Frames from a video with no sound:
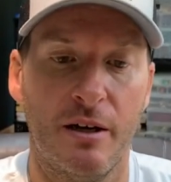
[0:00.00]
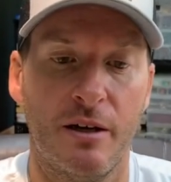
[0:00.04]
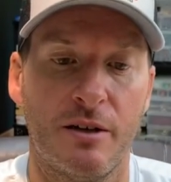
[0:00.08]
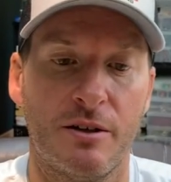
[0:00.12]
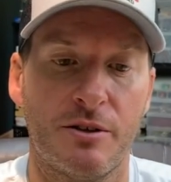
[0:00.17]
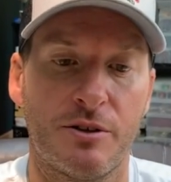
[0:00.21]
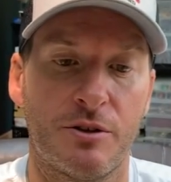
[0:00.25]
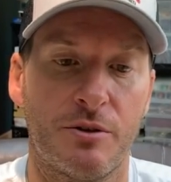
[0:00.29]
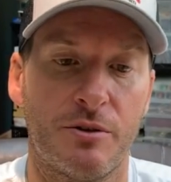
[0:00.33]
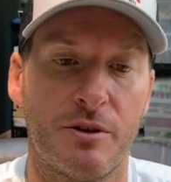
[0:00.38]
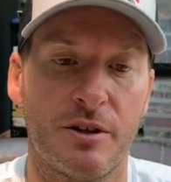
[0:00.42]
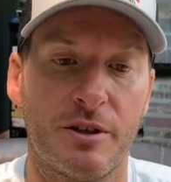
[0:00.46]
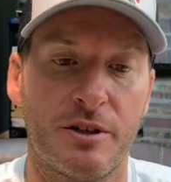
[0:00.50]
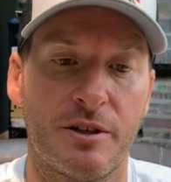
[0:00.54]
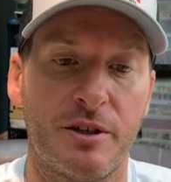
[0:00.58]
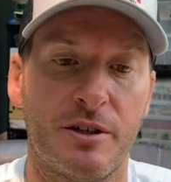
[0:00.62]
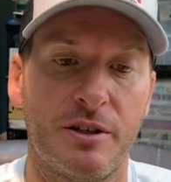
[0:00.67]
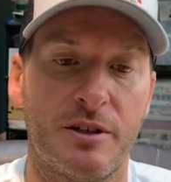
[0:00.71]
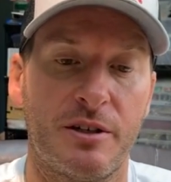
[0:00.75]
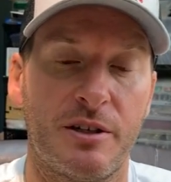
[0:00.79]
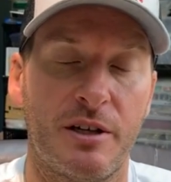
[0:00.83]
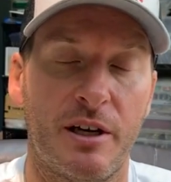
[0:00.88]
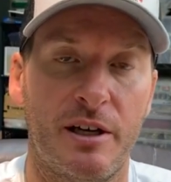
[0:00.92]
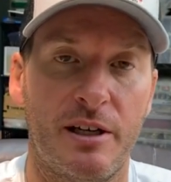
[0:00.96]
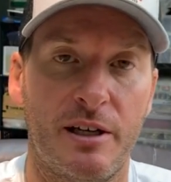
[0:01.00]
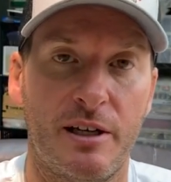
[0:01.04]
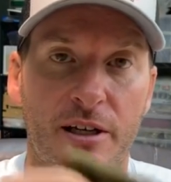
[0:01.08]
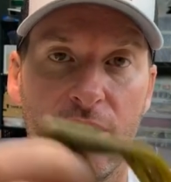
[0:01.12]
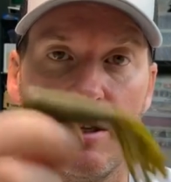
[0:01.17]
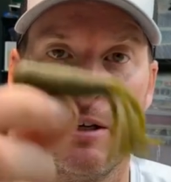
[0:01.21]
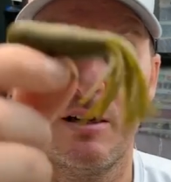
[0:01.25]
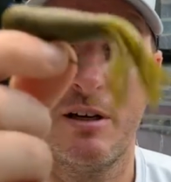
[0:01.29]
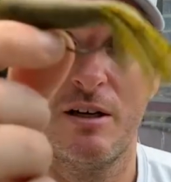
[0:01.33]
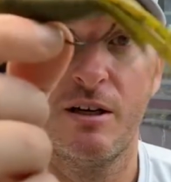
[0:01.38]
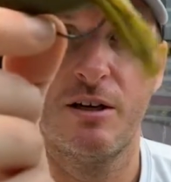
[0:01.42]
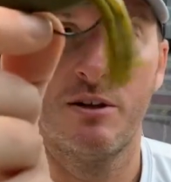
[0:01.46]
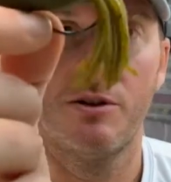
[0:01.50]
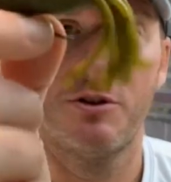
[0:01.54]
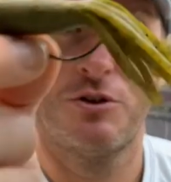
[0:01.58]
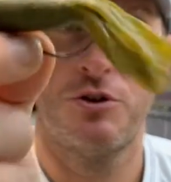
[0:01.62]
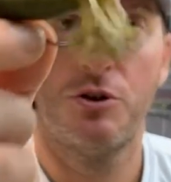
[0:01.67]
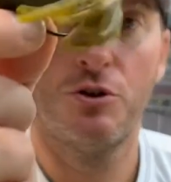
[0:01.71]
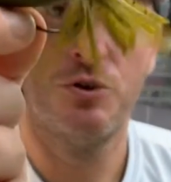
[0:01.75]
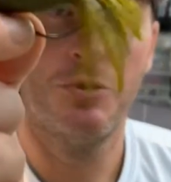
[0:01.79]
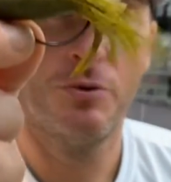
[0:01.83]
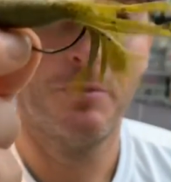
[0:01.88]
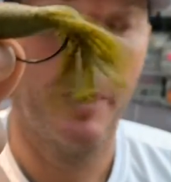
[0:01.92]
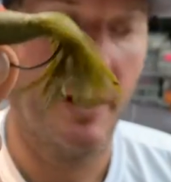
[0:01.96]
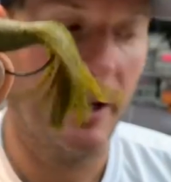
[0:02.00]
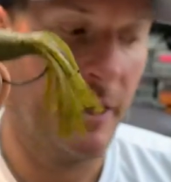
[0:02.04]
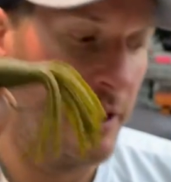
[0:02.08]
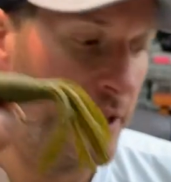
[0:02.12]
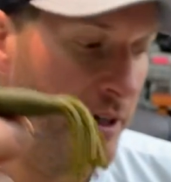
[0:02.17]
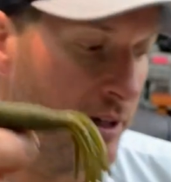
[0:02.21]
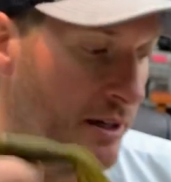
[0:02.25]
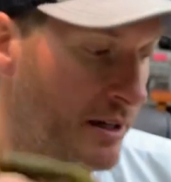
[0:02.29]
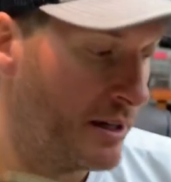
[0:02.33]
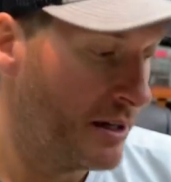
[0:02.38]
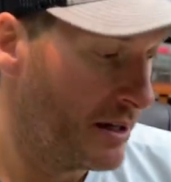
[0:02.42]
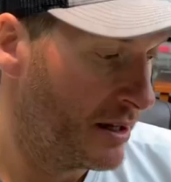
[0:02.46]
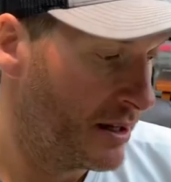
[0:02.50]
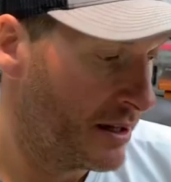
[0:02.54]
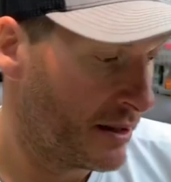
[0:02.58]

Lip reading: So this is a tube head